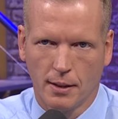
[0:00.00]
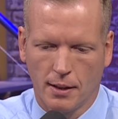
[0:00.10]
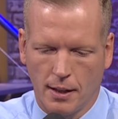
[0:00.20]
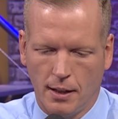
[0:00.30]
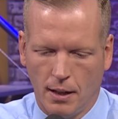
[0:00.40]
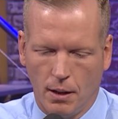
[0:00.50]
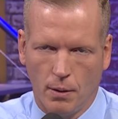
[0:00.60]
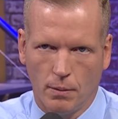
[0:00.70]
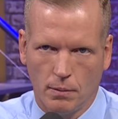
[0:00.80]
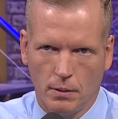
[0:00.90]
You
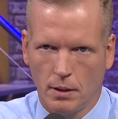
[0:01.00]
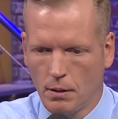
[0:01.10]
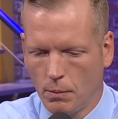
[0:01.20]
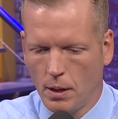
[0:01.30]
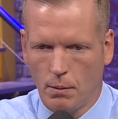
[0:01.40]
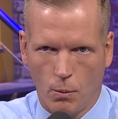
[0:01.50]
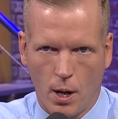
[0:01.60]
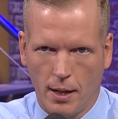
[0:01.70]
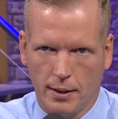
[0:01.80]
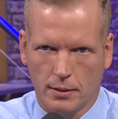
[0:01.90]
know, you know, one,
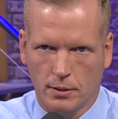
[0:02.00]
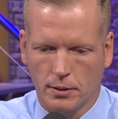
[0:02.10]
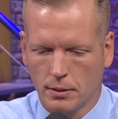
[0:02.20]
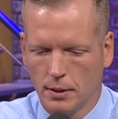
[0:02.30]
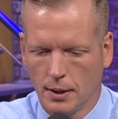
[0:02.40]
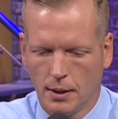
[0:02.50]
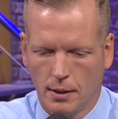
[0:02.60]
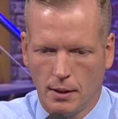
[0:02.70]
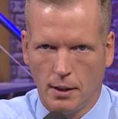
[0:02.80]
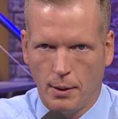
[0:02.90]
one it's
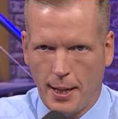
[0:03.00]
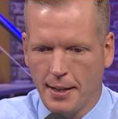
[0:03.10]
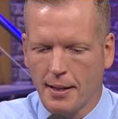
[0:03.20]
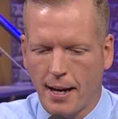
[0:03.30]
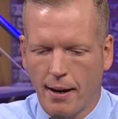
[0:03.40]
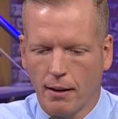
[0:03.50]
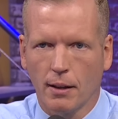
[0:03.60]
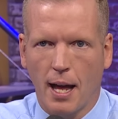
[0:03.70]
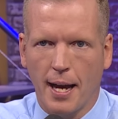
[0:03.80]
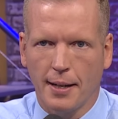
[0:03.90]
you know in
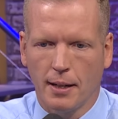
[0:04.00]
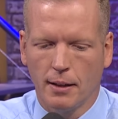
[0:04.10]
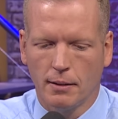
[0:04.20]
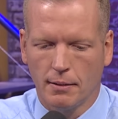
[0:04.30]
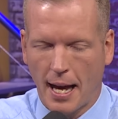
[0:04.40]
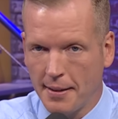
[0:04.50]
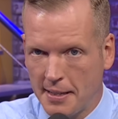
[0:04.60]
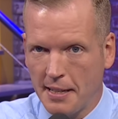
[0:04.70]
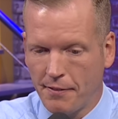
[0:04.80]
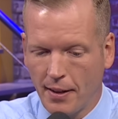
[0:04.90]
Carolina that
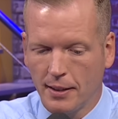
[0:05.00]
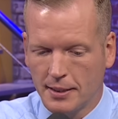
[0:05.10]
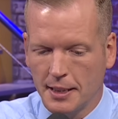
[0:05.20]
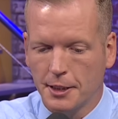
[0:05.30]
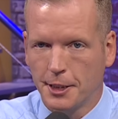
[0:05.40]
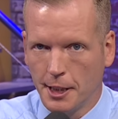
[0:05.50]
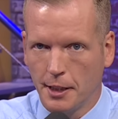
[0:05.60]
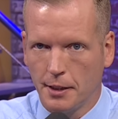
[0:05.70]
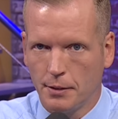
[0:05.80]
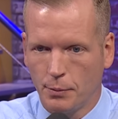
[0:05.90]
defense is
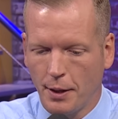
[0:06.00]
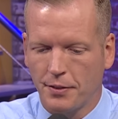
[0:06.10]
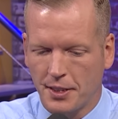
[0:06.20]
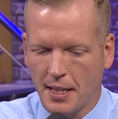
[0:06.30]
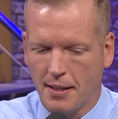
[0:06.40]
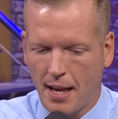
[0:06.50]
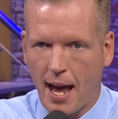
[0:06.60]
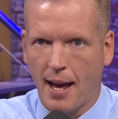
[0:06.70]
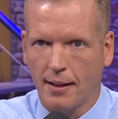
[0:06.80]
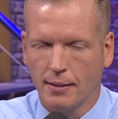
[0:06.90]
good. We've seen
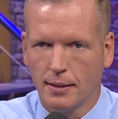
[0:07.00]
that.